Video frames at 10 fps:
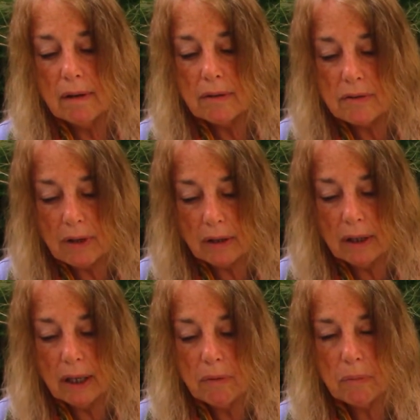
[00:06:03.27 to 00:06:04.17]

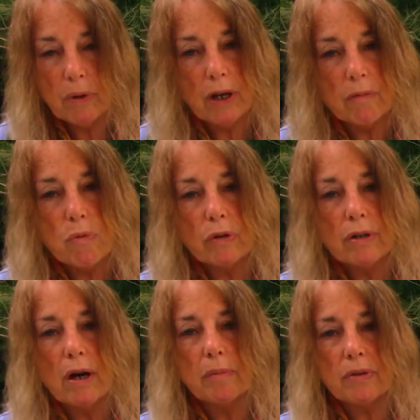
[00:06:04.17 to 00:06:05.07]
Suddenly, we have more
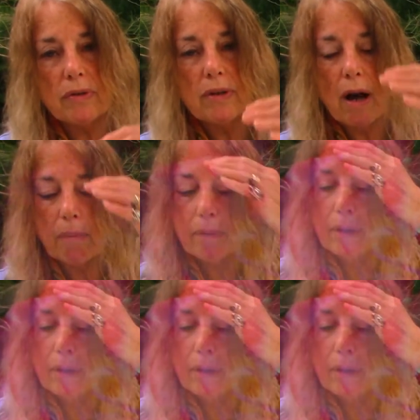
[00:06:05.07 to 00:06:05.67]
time to stop